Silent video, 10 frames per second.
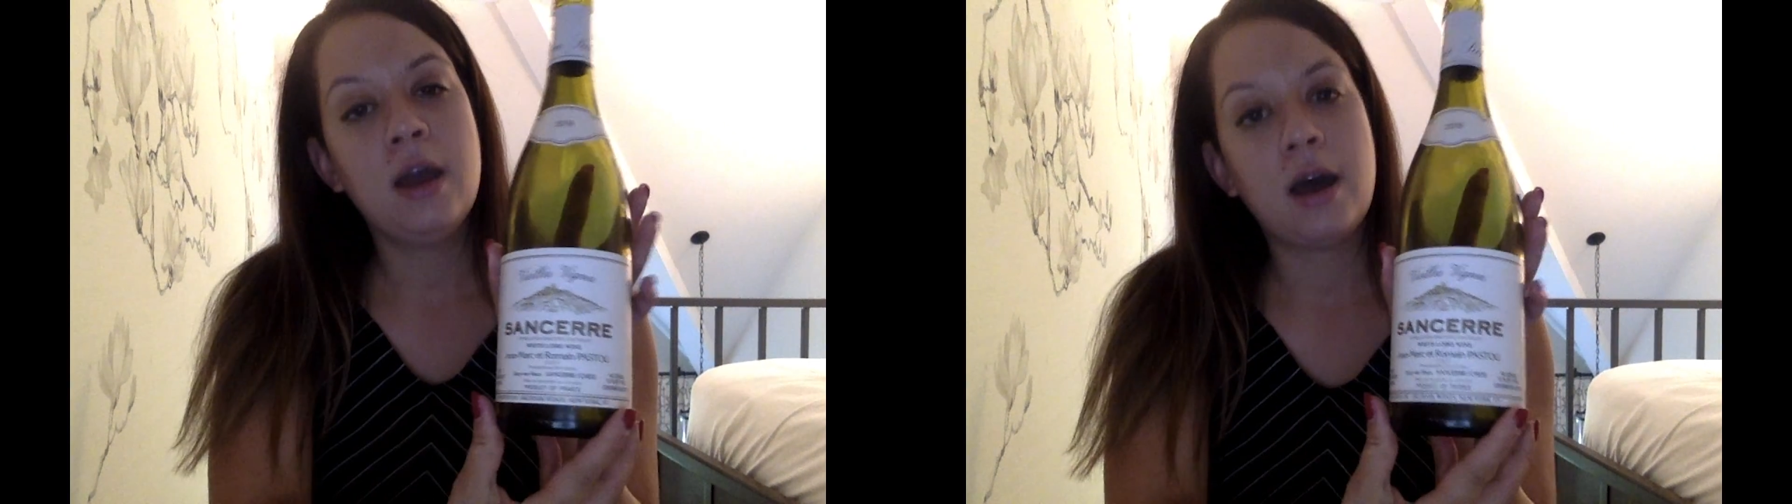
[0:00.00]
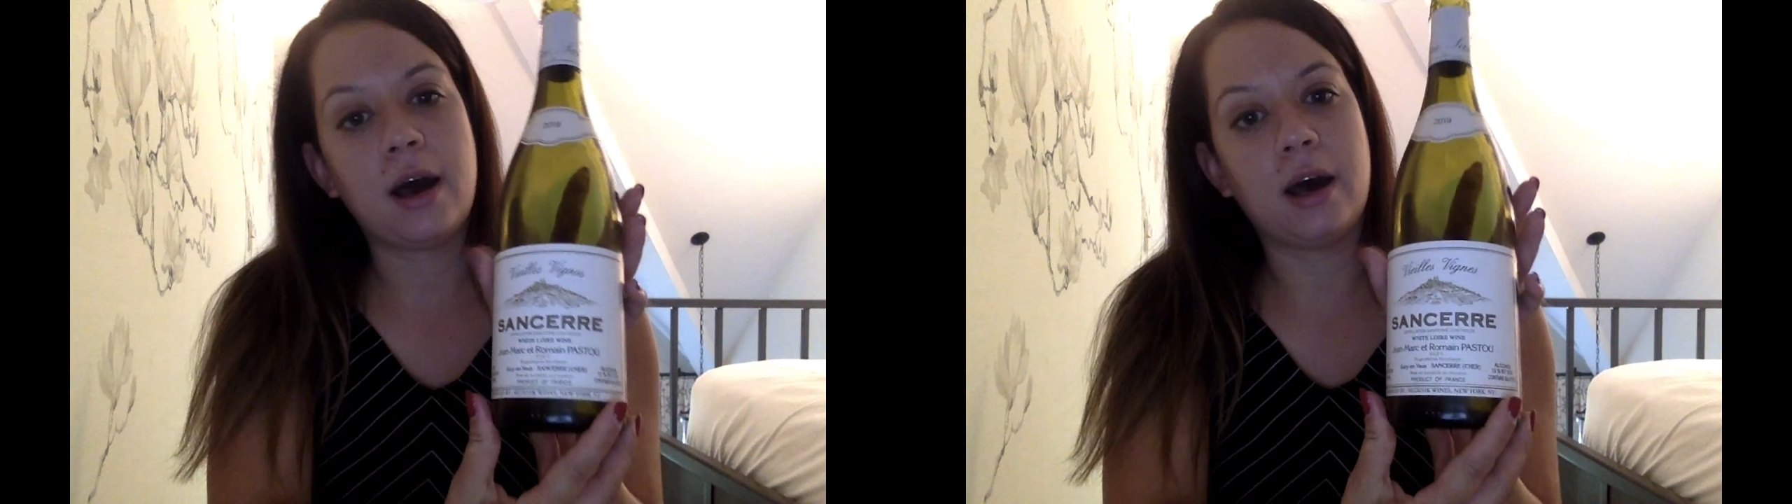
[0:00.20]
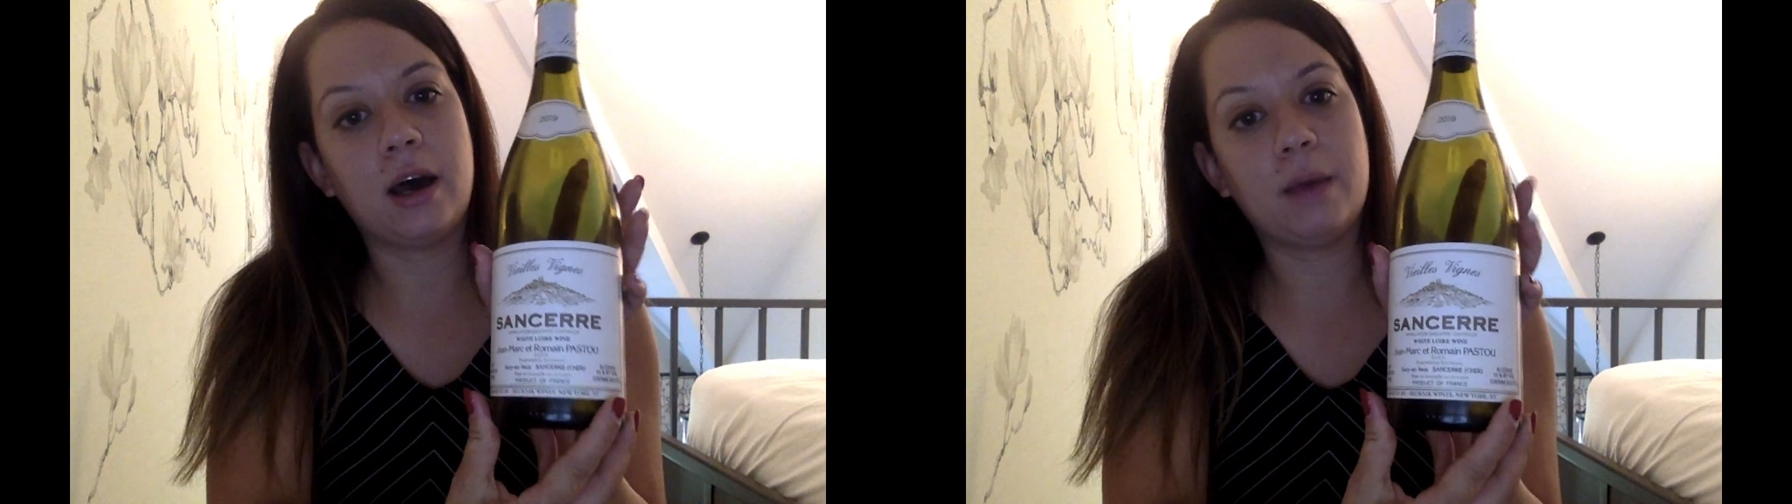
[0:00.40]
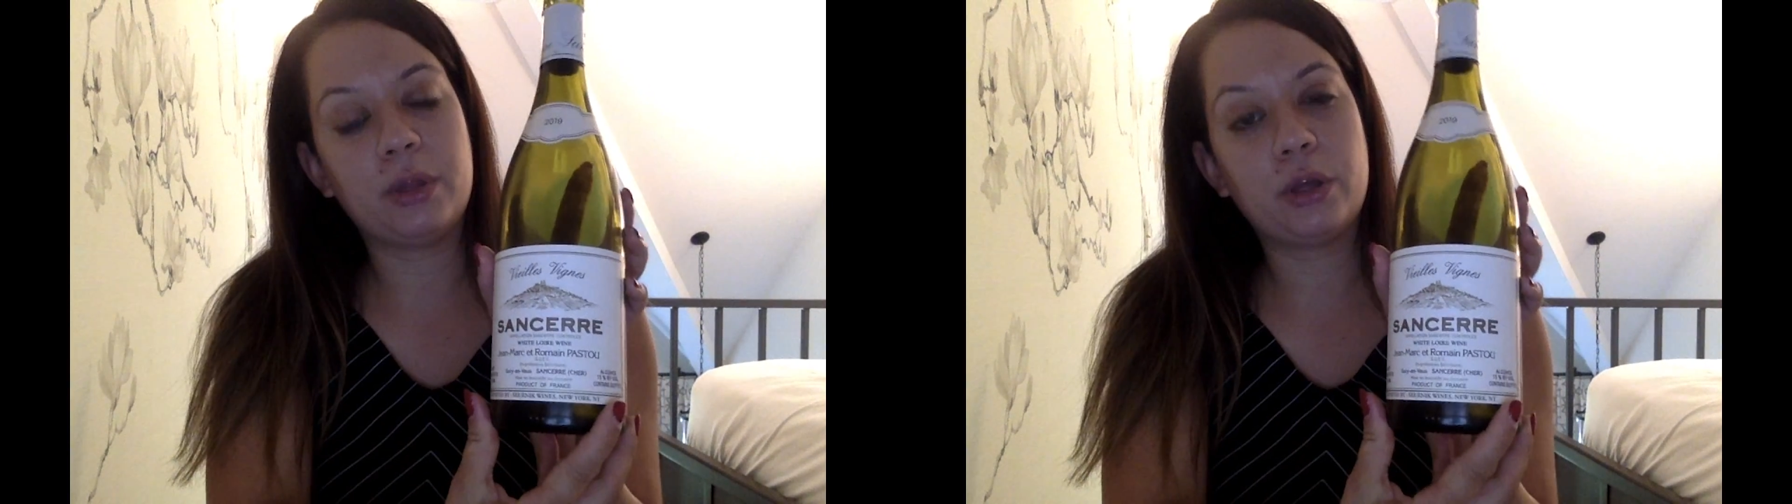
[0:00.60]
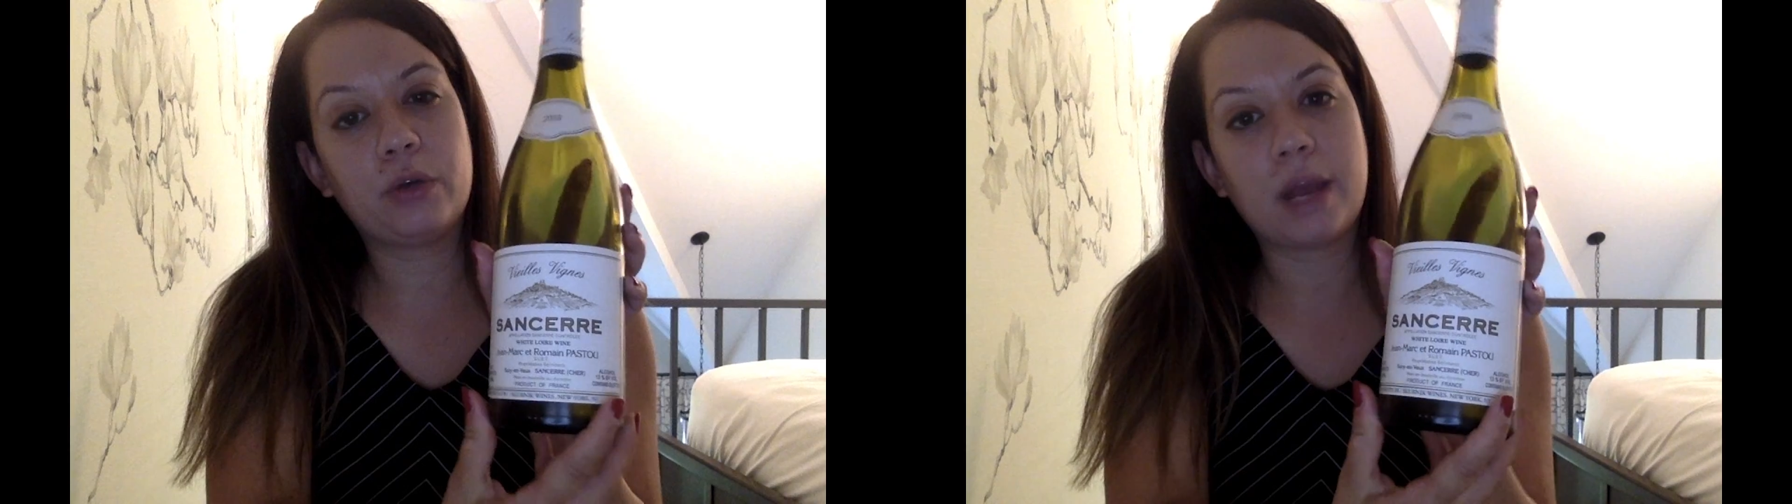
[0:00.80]

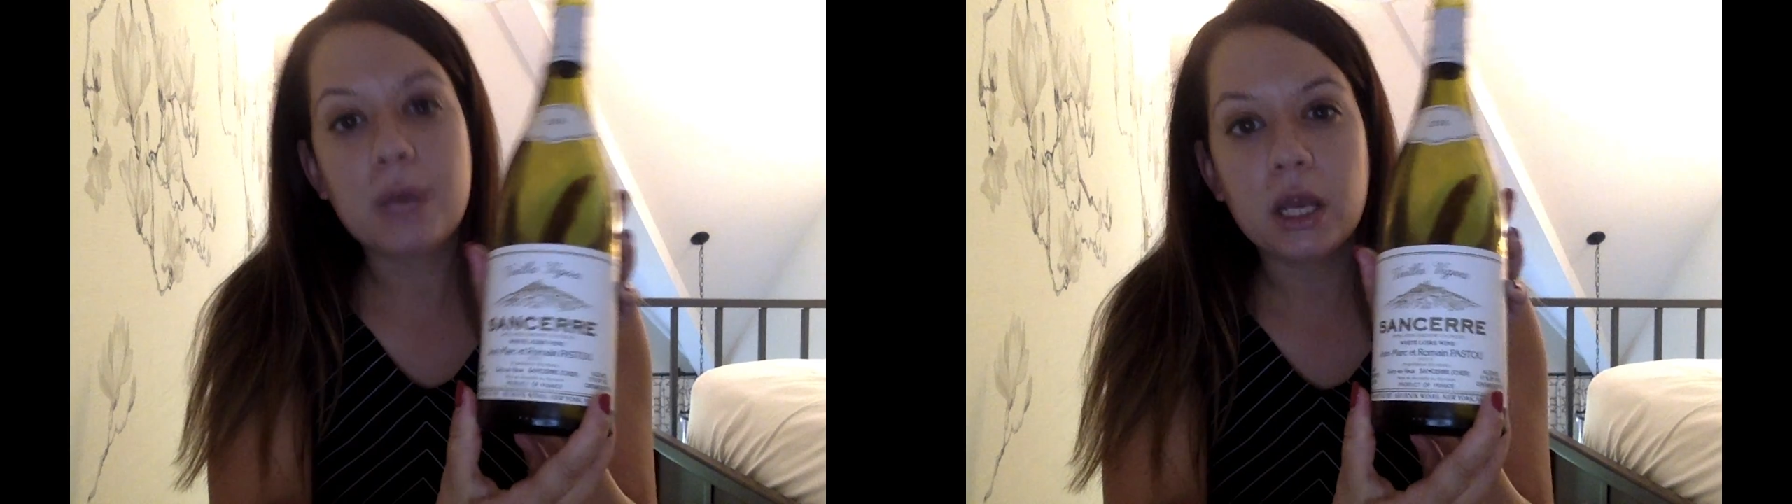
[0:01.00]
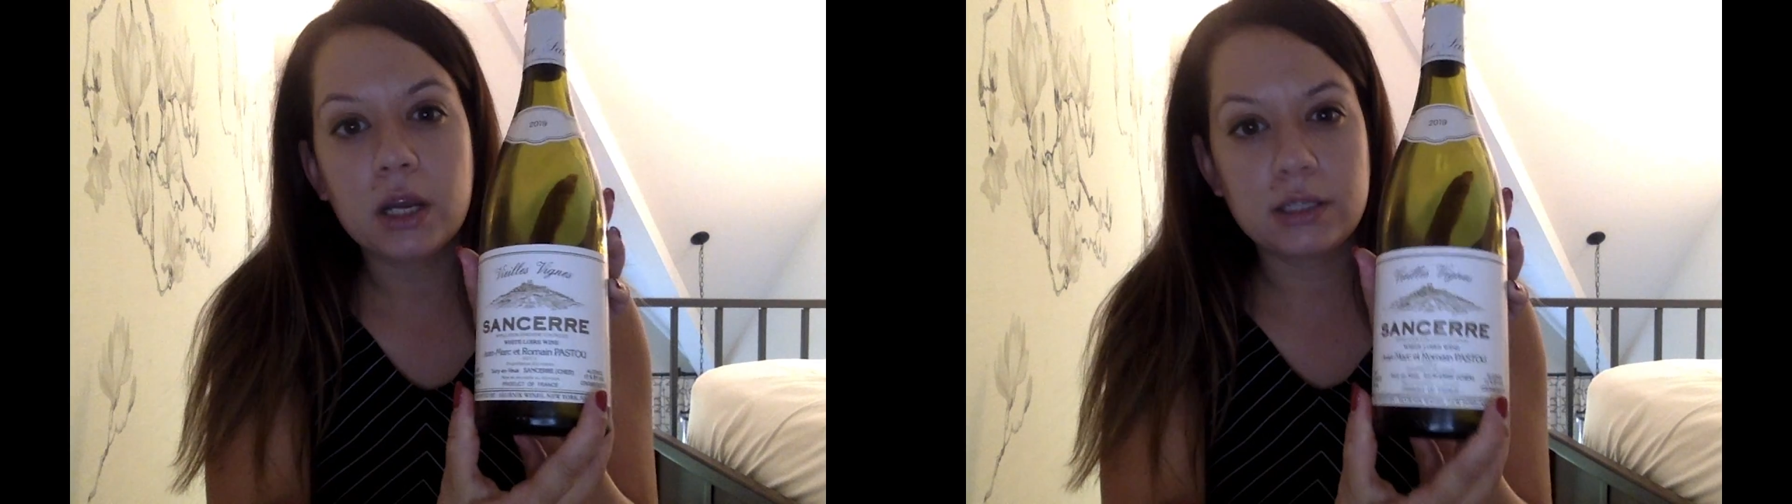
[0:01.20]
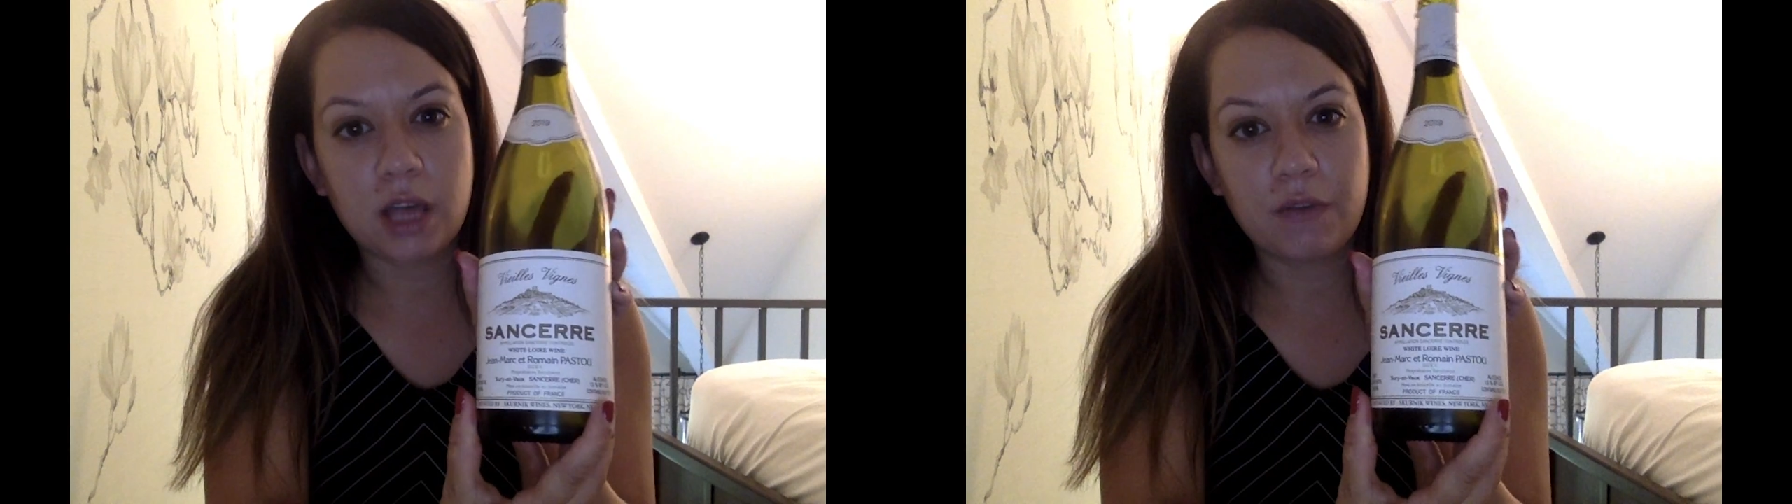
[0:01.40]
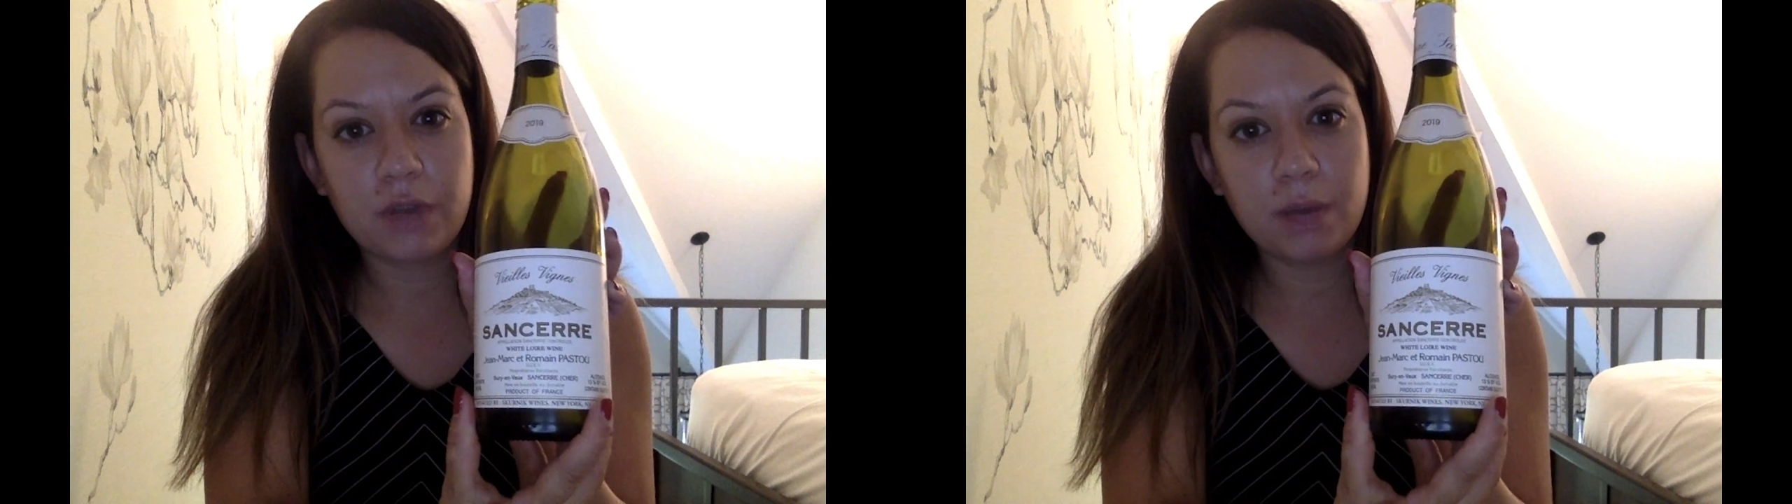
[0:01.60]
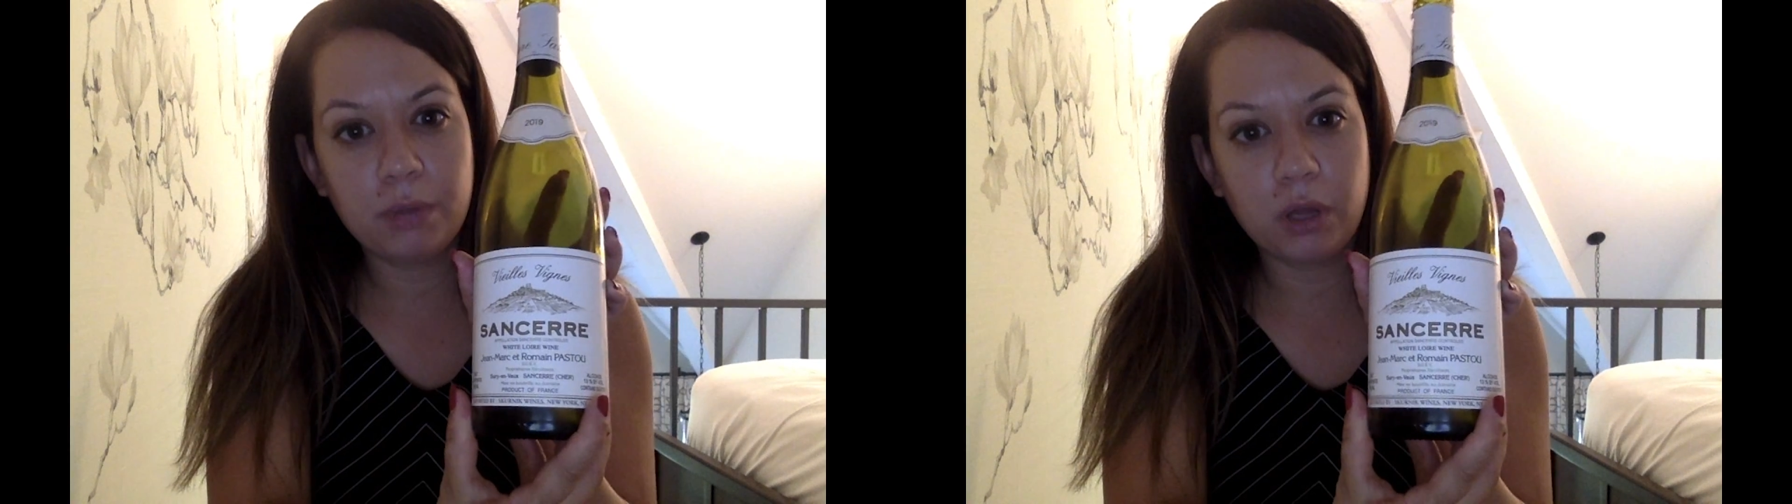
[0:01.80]
The grape here is
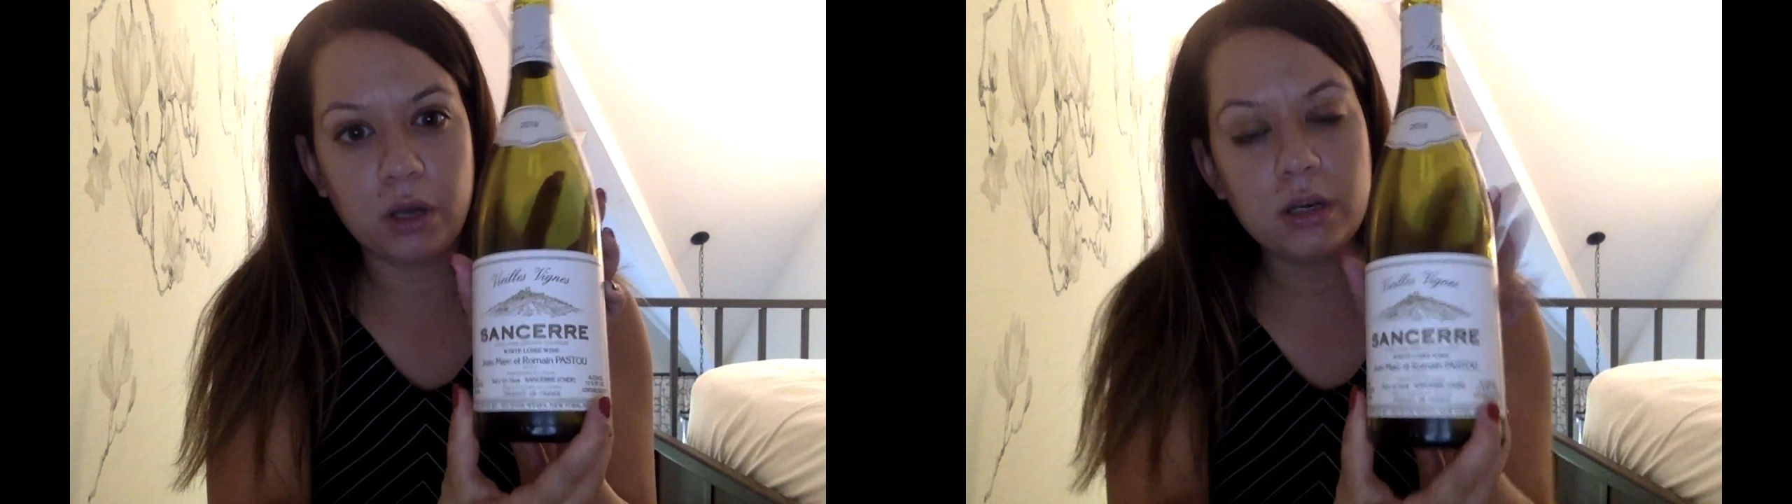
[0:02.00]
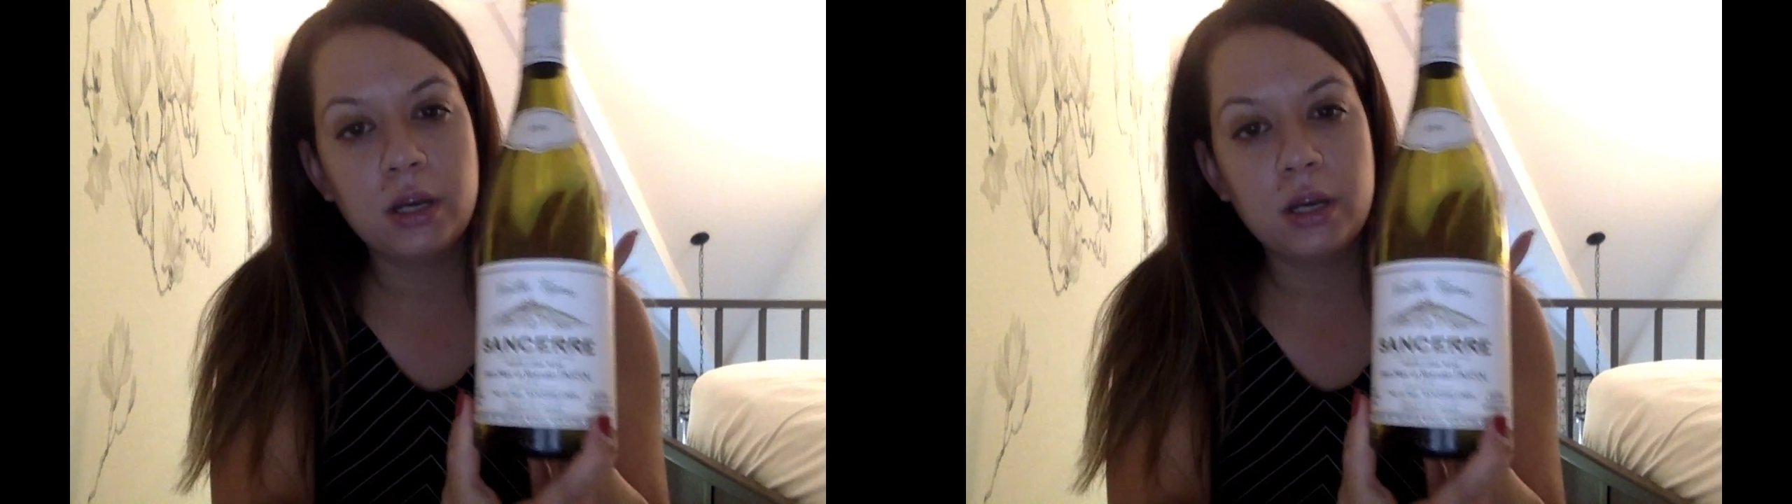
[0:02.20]
Sauvignon Blanc.